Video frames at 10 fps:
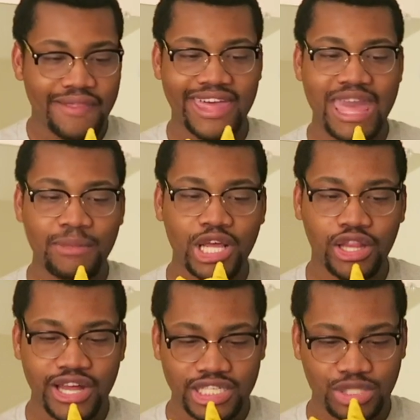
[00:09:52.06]
came in
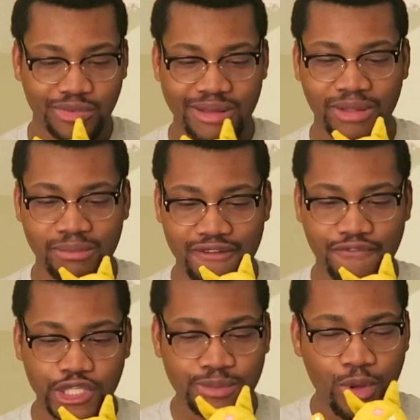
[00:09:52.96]
clutch when I played my
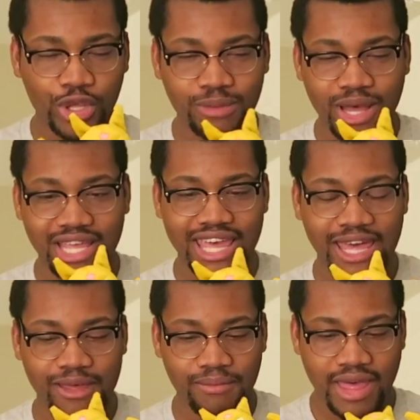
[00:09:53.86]
first Pokemon
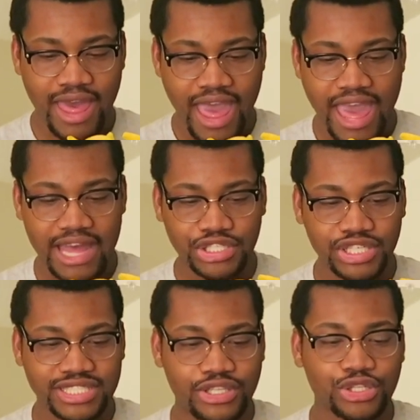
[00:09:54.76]
game, and
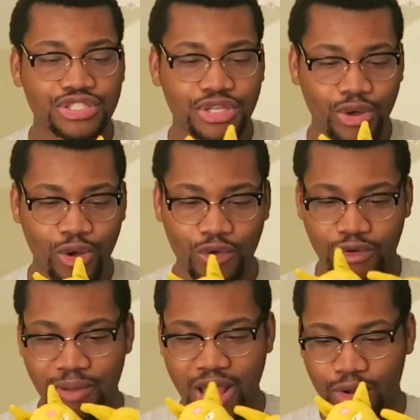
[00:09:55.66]
just, they're so
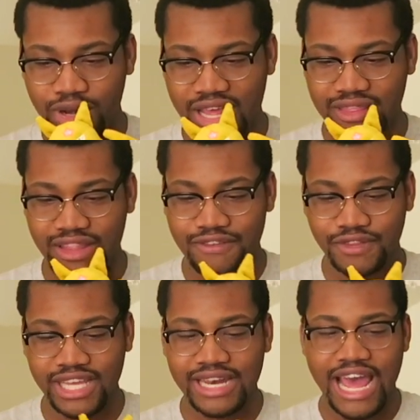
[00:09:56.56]
overpowered and
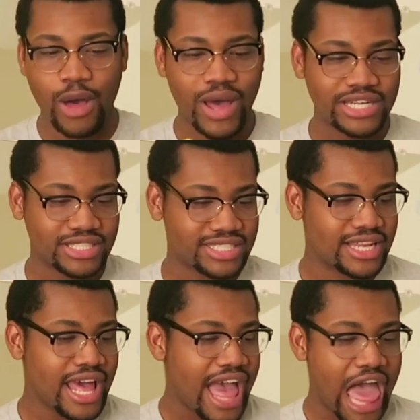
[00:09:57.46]
lovely, and now I
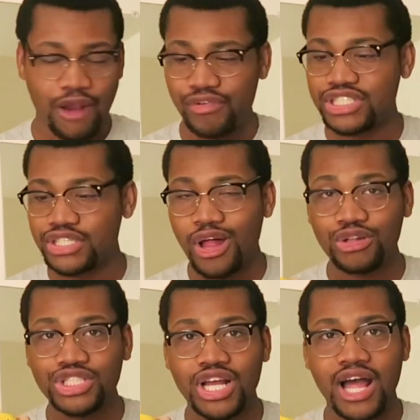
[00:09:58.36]
out of
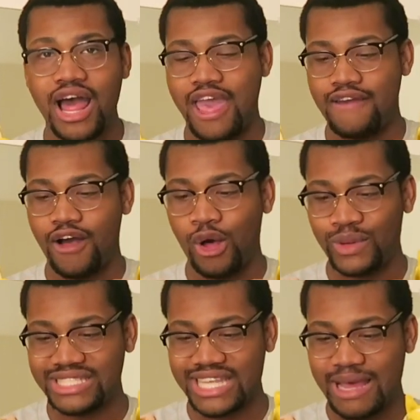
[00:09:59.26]
nostalgia. I
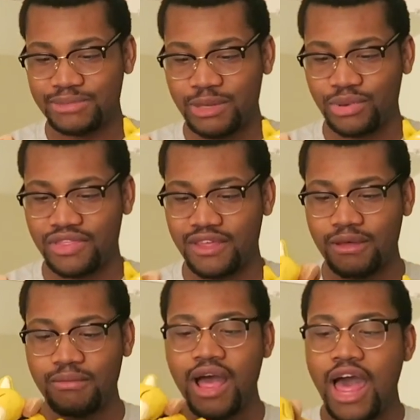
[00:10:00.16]
always kept up with
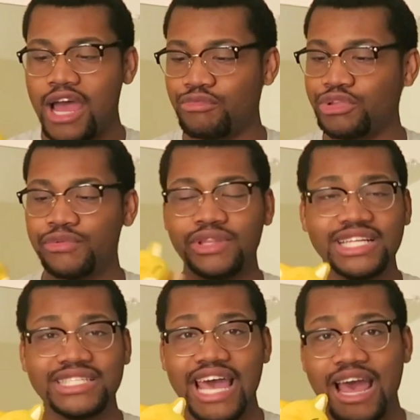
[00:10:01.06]
them. I really
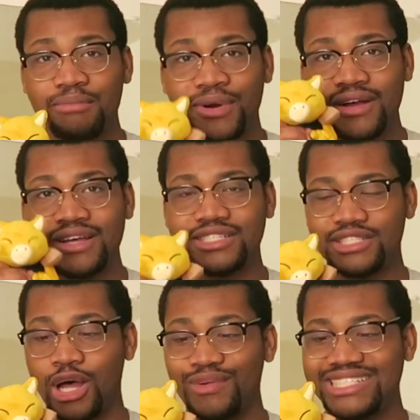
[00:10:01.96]
relate to Abra because
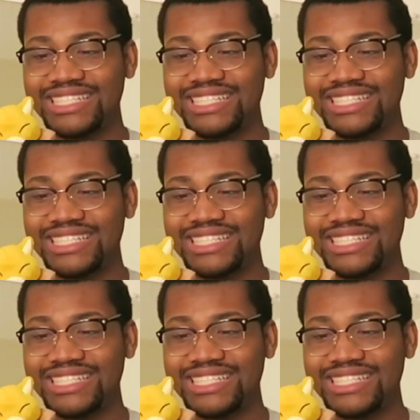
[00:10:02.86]
he's always